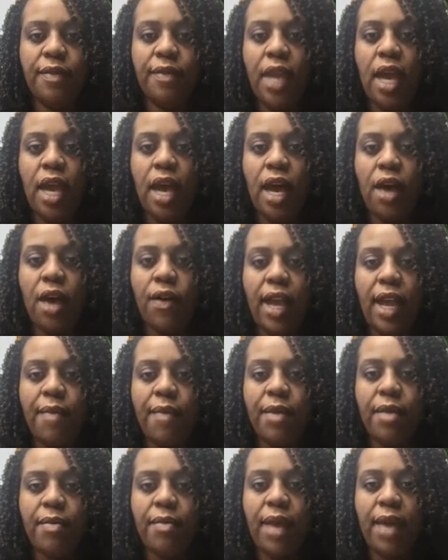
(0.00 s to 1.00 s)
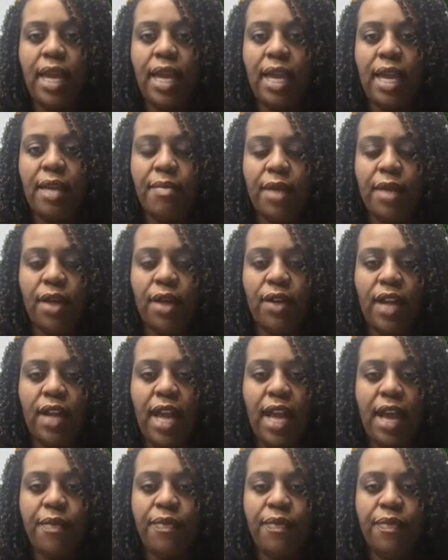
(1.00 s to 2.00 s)
Okay, I'm in my email
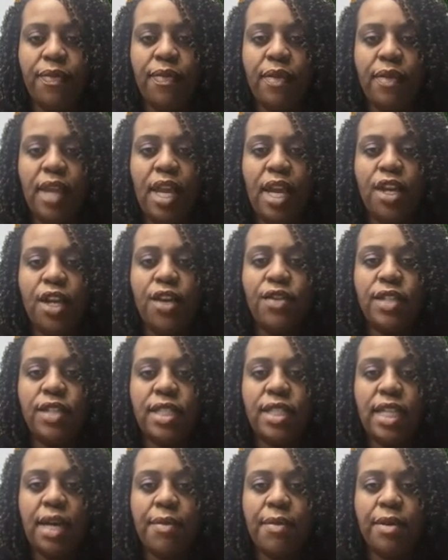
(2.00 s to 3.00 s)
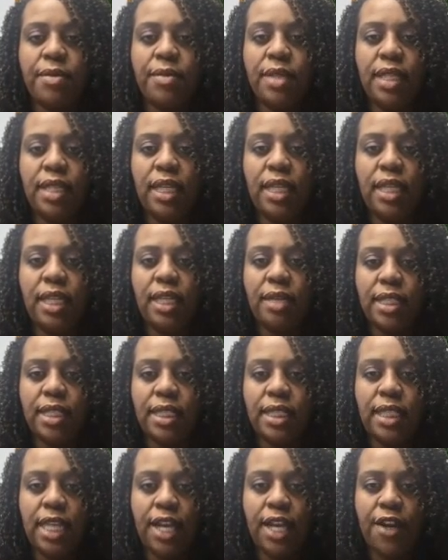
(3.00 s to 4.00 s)
now. You just come up to the
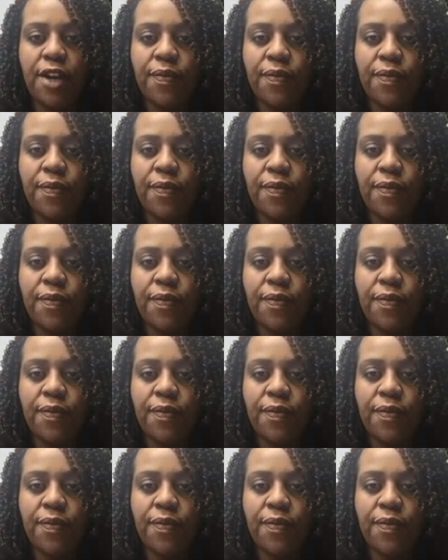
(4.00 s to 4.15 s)
ellipses here.